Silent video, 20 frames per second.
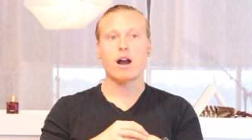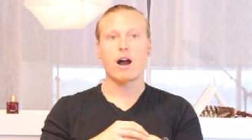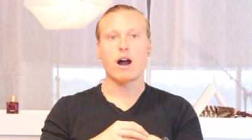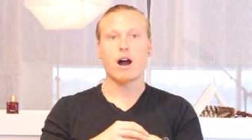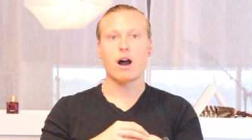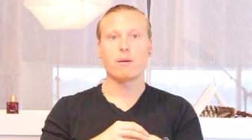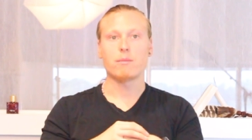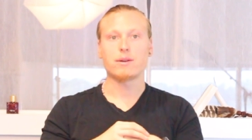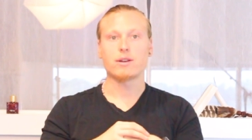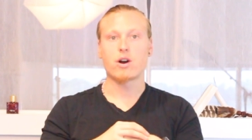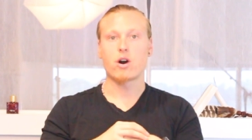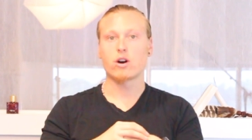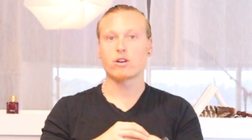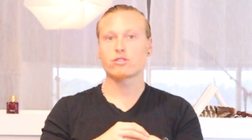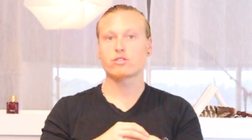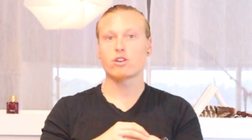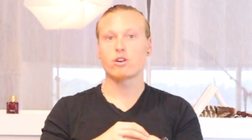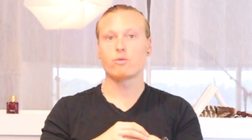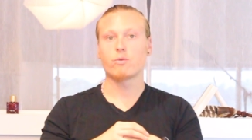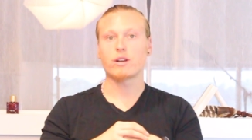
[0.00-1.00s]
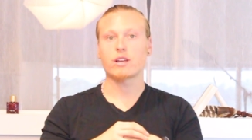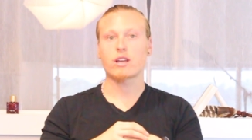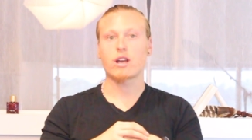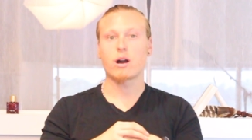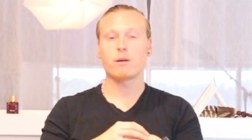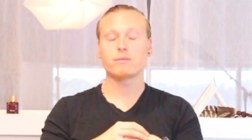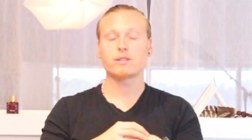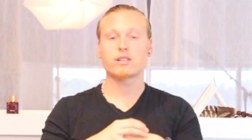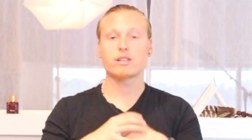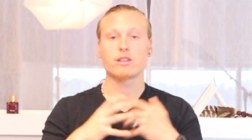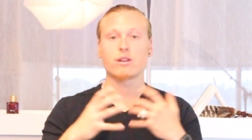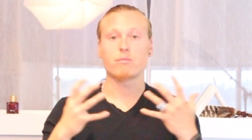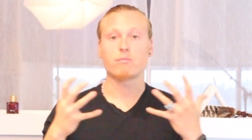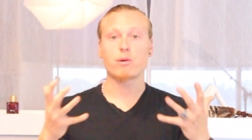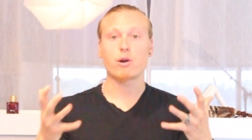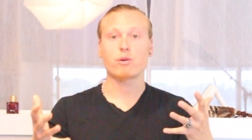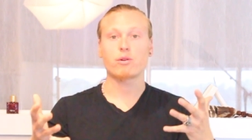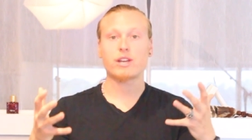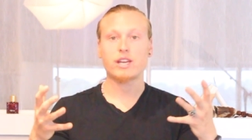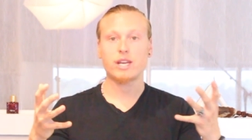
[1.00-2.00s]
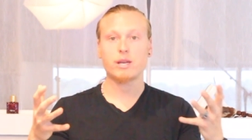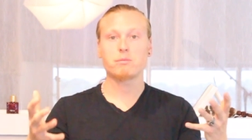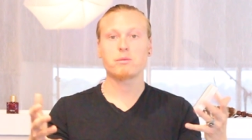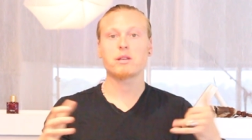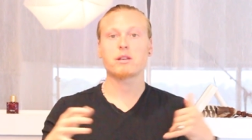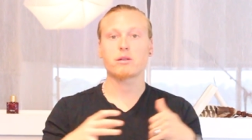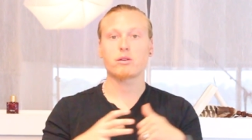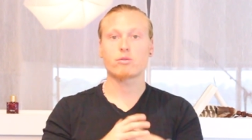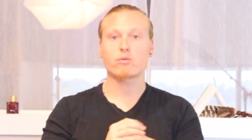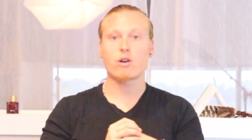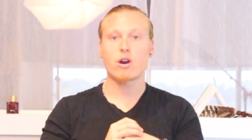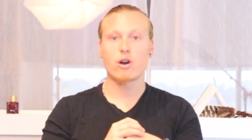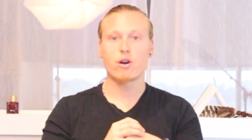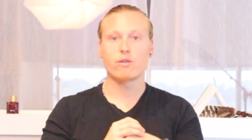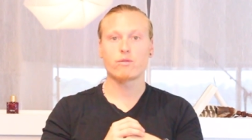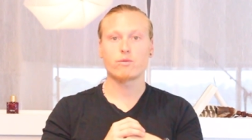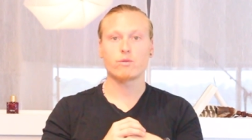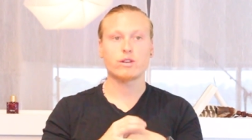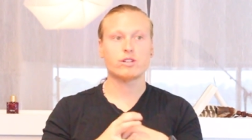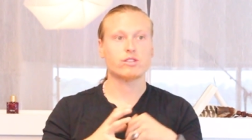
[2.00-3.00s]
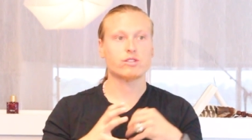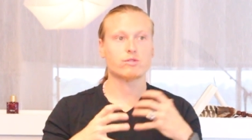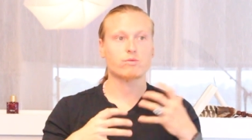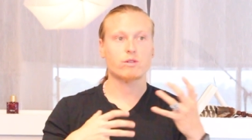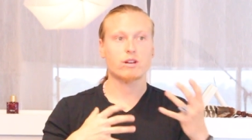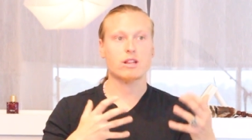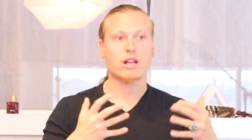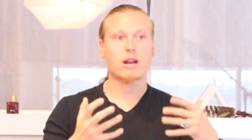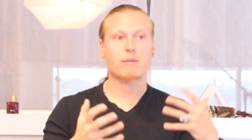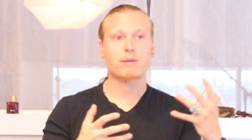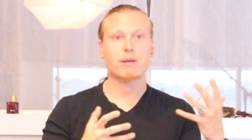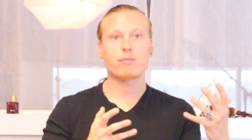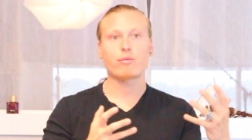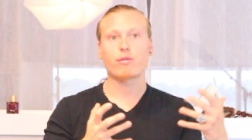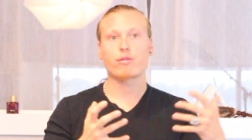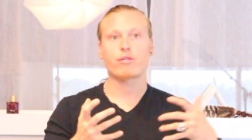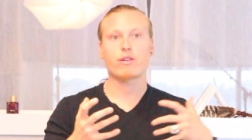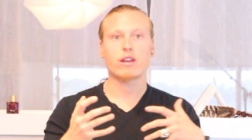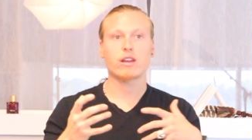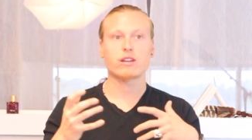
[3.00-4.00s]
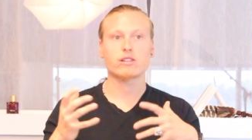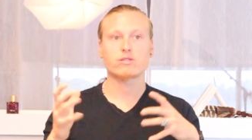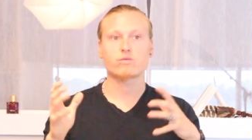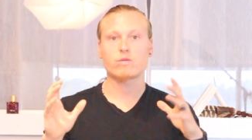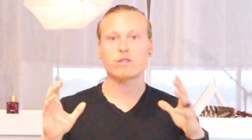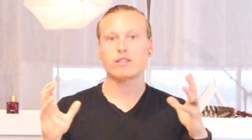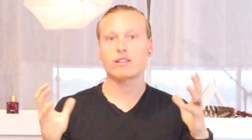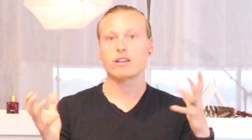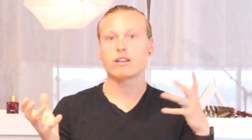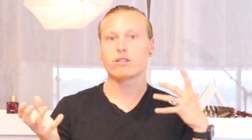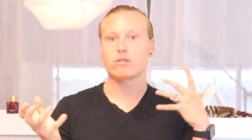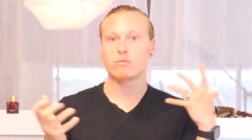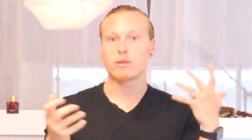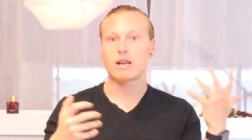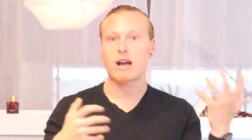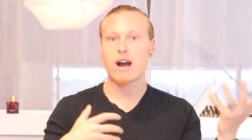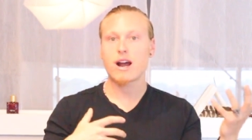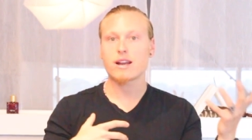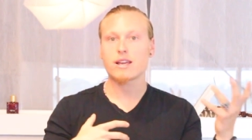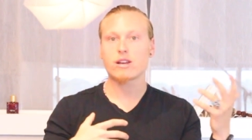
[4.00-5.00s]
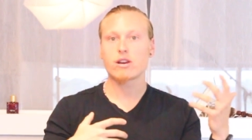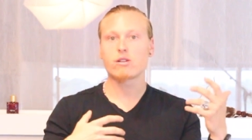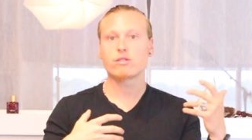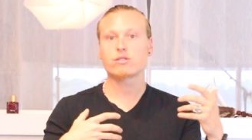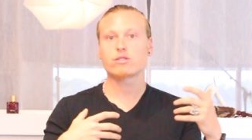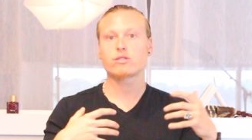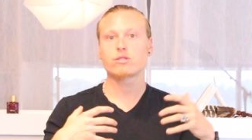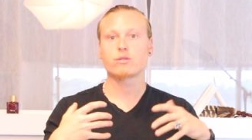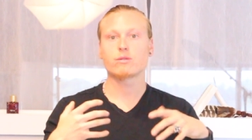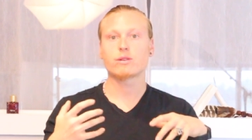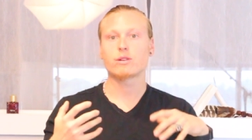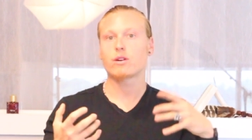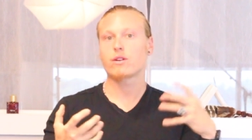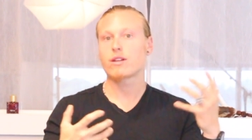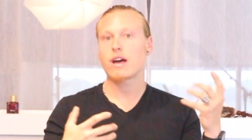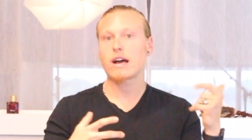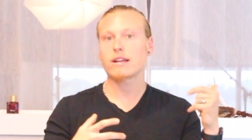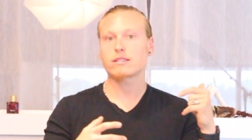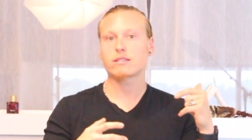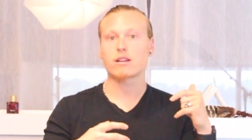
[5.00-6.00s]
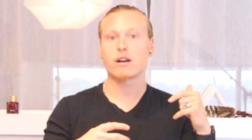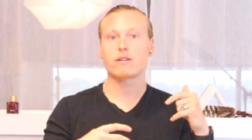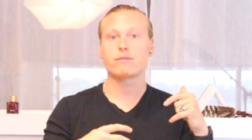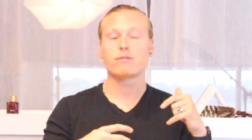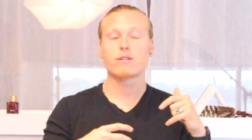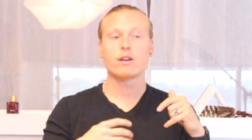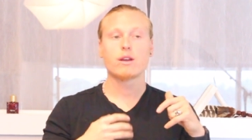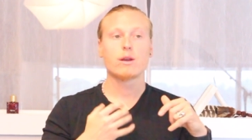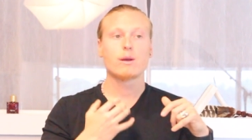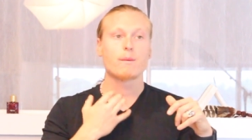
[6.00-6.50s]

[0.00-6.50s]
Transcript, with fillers: Um, and also when it comes to the Bohemian Grove, which is what a lot of people think is what the Illuminati goes to and all that stuff.